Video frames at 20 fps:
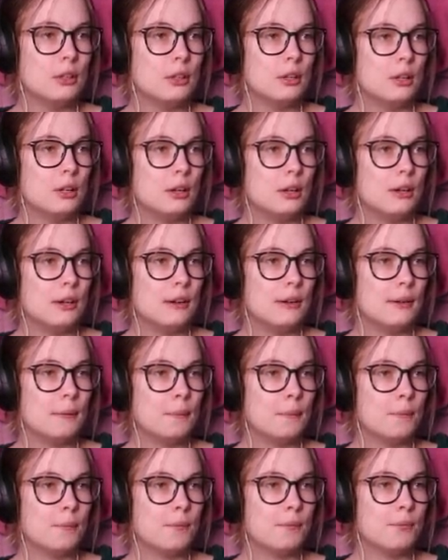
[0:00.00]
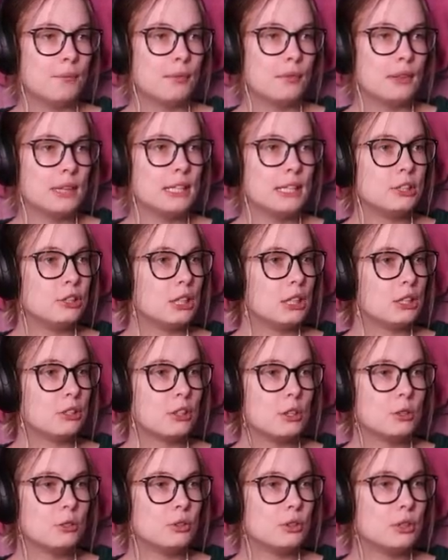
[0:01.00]
Let's just
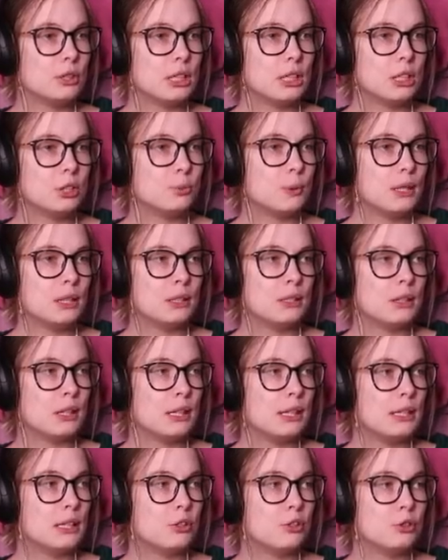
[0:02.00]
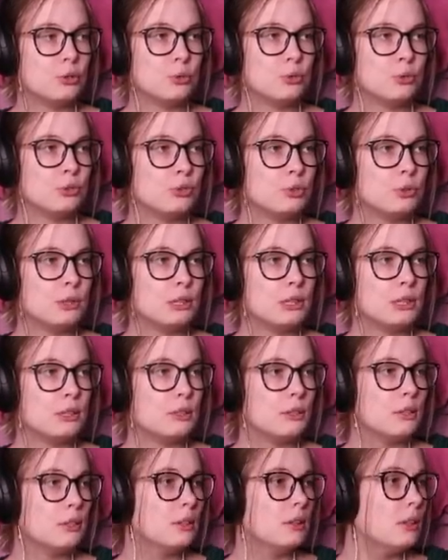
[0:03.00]
go to this one and attune to it.
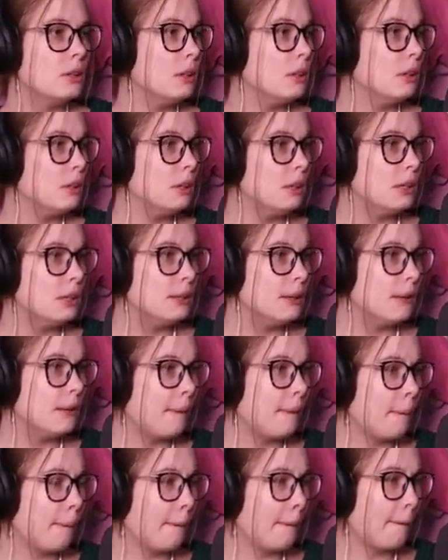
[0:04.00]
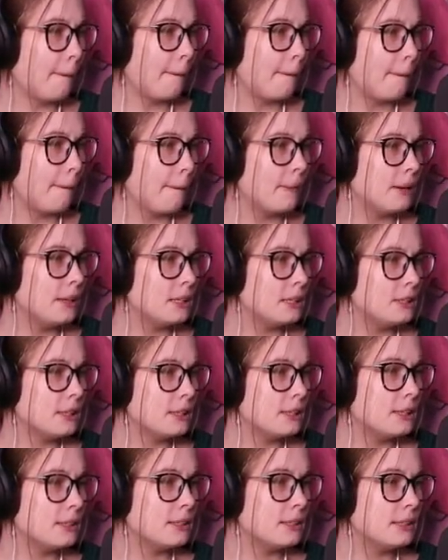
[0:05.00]
Huh. Let's
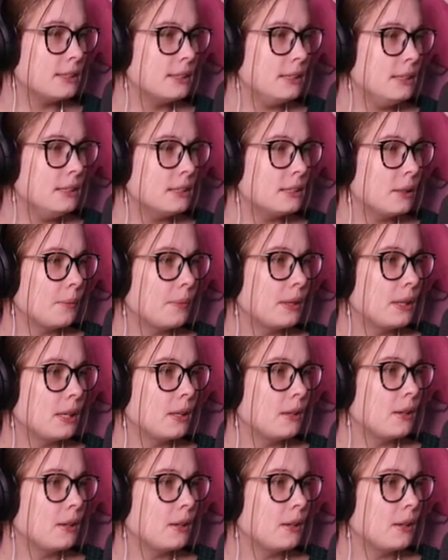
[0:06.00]
just see something.